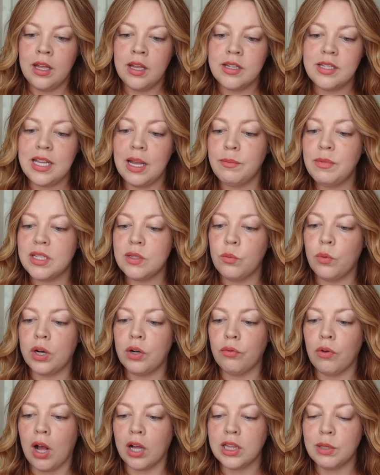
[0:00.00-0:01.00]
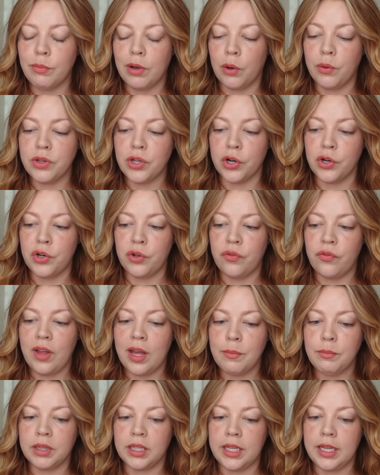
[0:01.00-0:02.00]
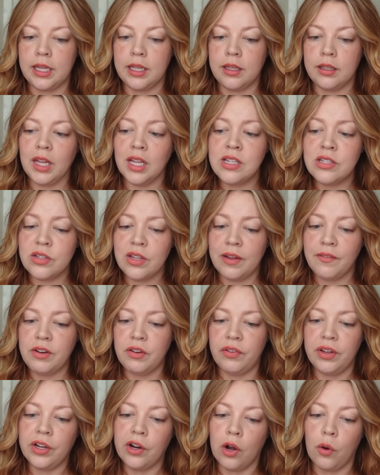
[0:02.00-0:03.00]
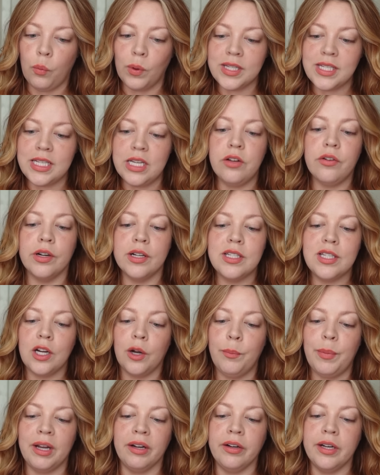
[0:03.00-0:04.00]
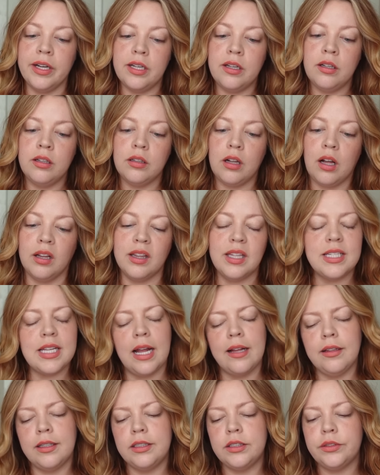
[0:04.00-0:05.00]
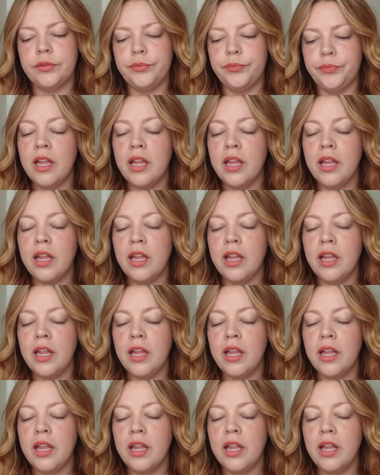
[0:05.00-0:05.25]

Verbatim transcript: Sam doesn't want to rock the boat with her new family, and so they have to figure out what secrets are buried on this island.